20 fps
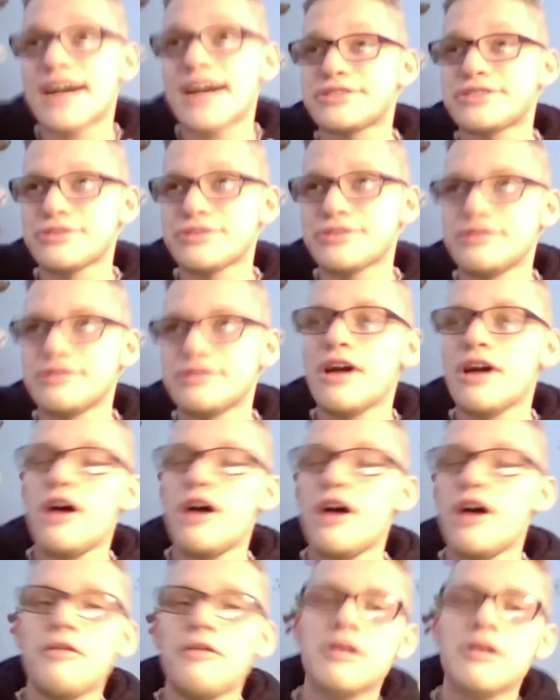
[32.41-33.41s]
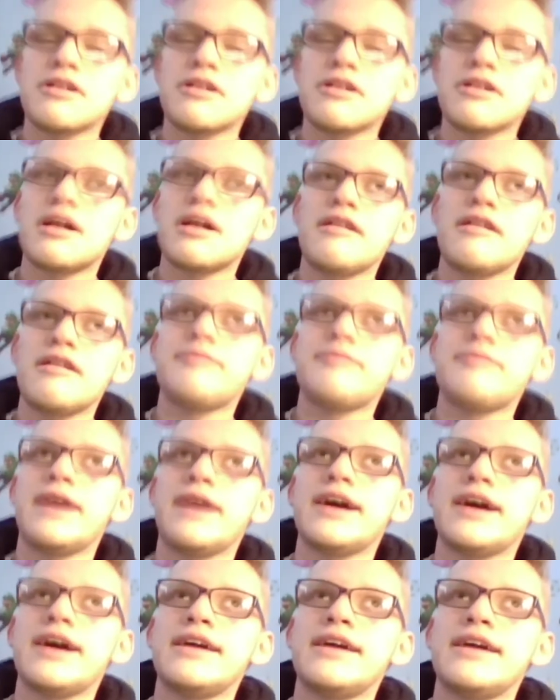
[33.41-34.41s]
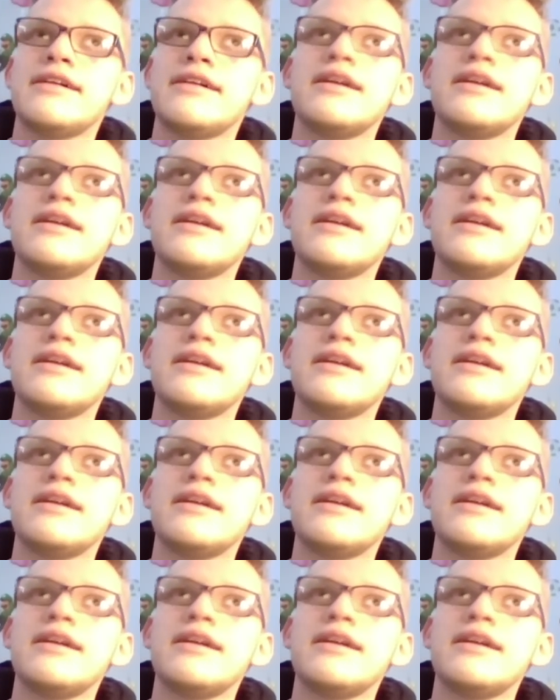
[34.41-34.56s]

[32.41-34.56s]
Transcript: to one of my